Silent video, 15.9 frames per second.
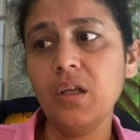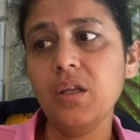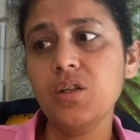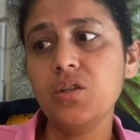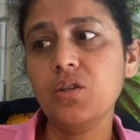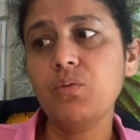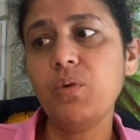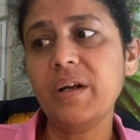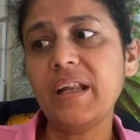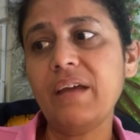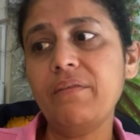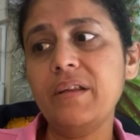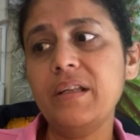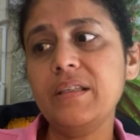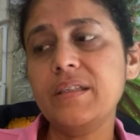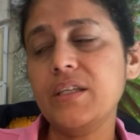So what I
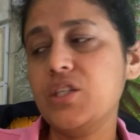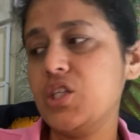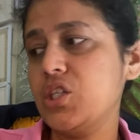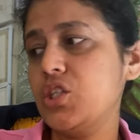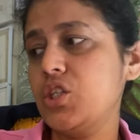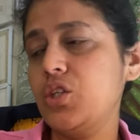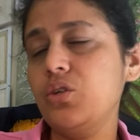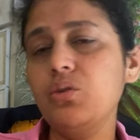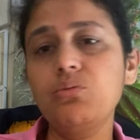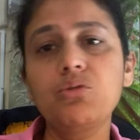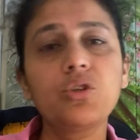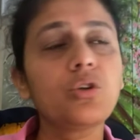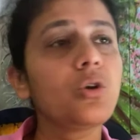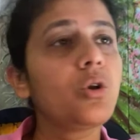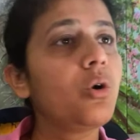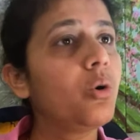will suggest you to
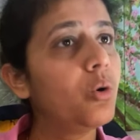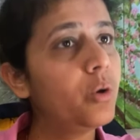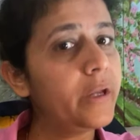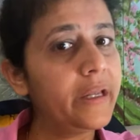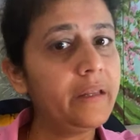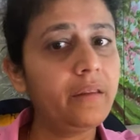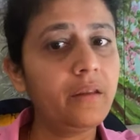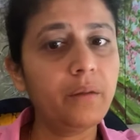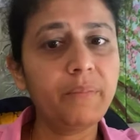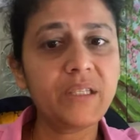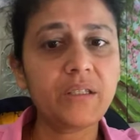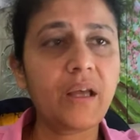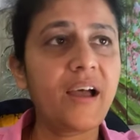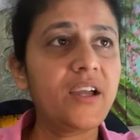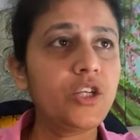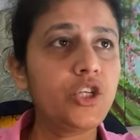go in the
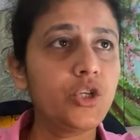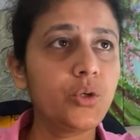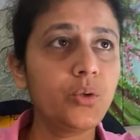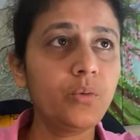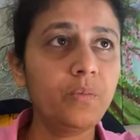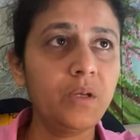massage room